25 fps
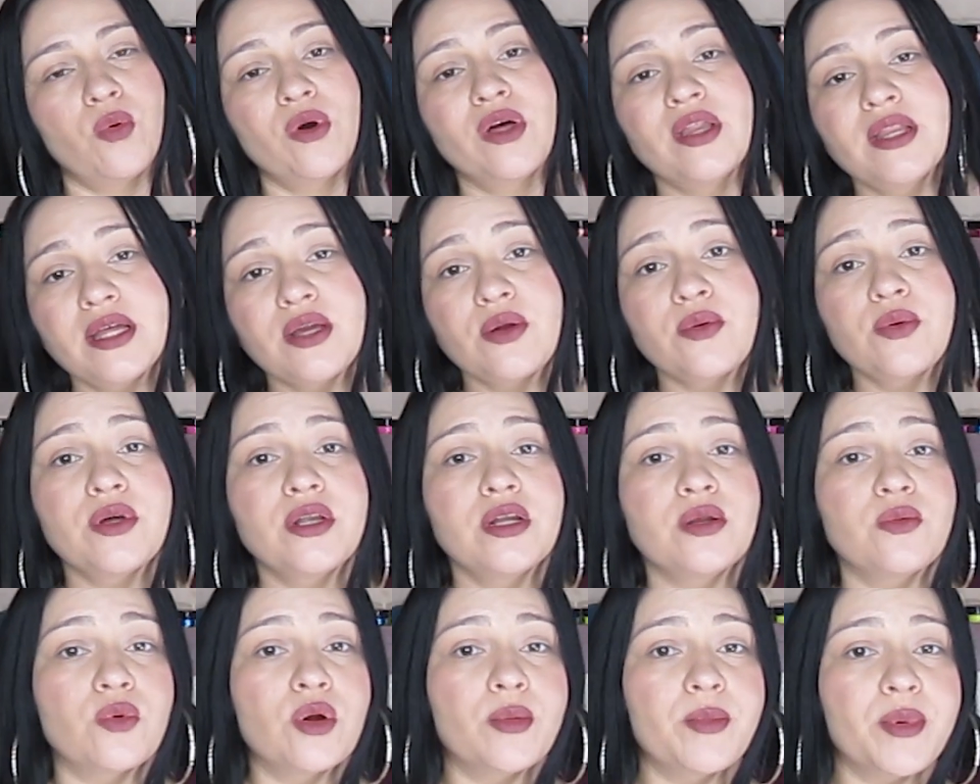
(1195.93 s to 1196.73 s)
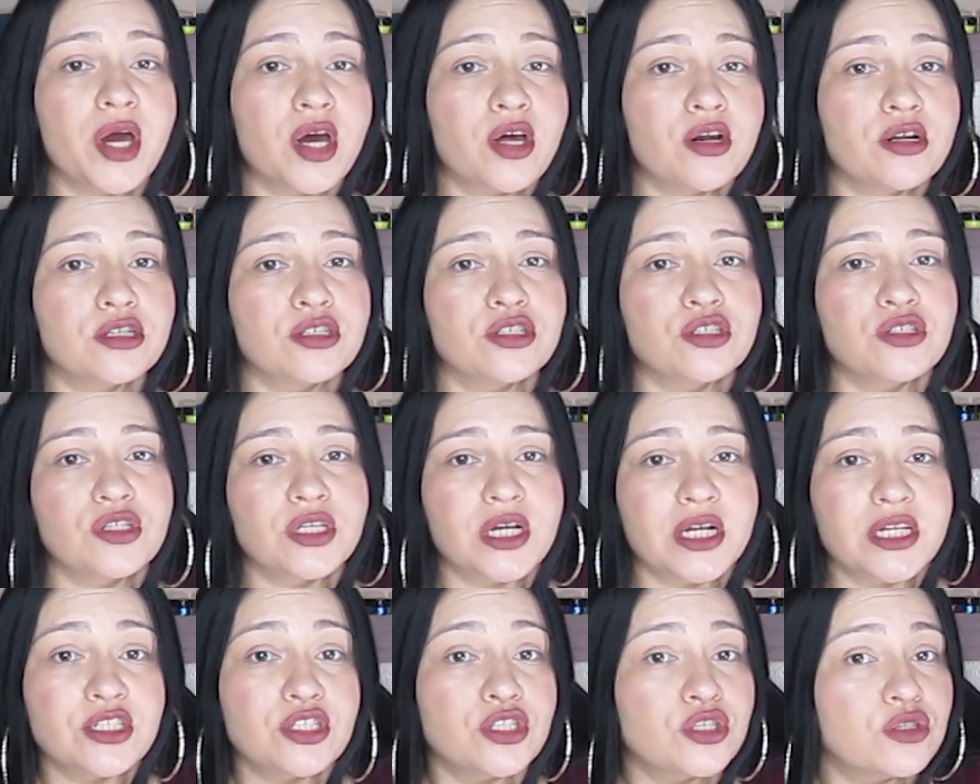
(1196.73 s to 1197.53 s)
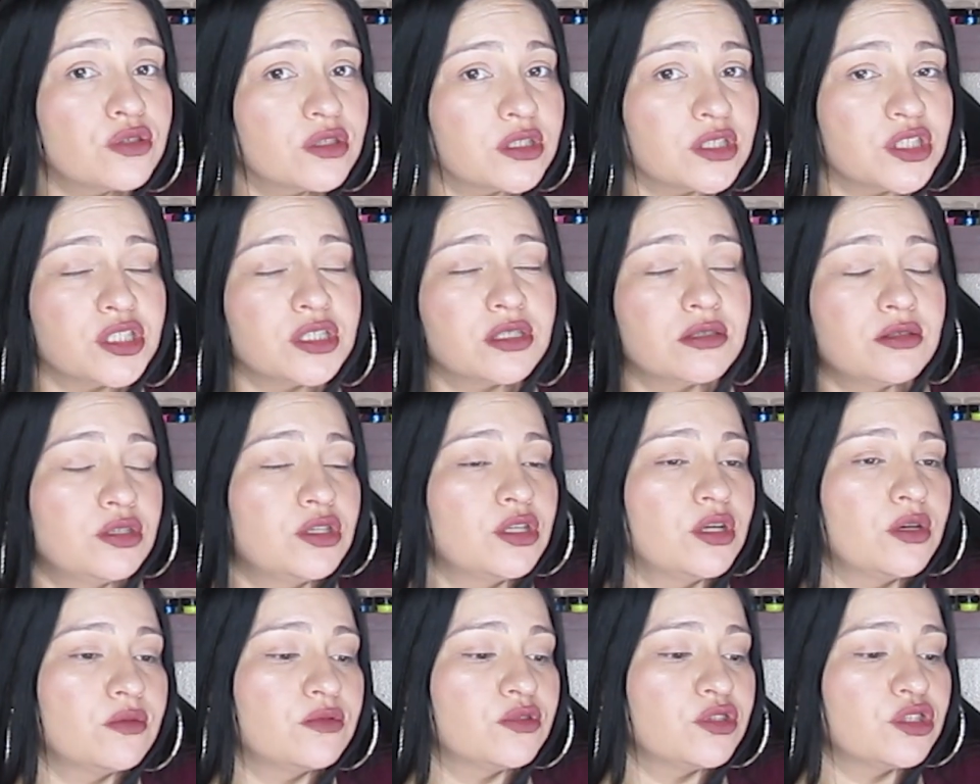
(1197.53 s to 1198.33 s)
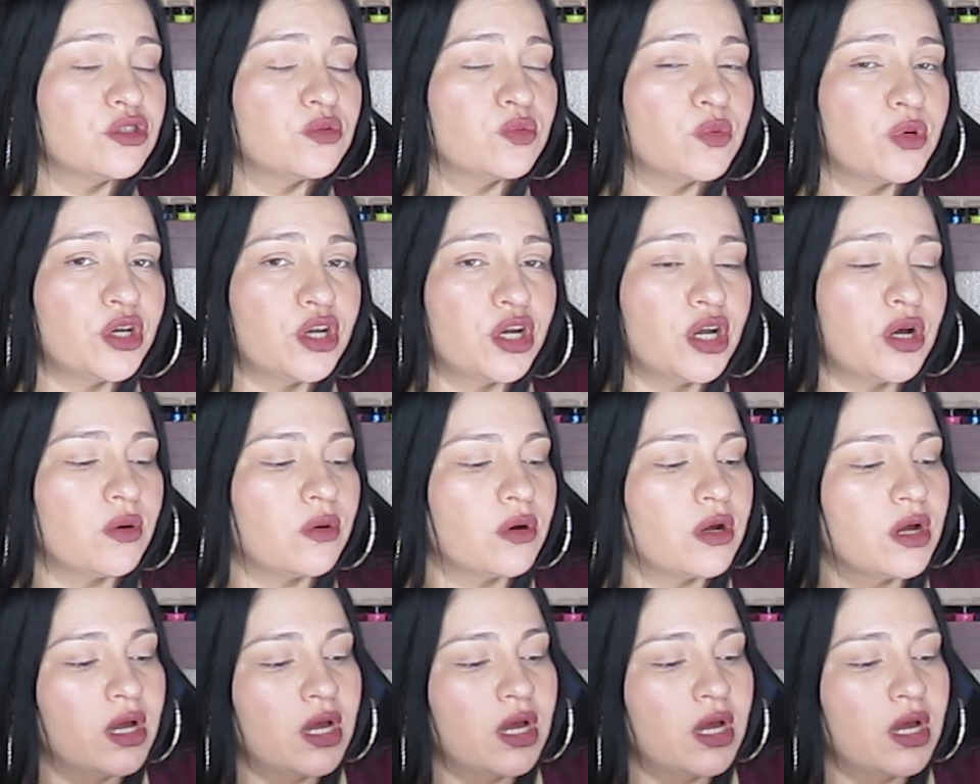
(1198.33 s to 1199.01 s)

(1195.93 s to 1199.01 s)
What liquid and what powders do you guys use? And, you know, just want to know.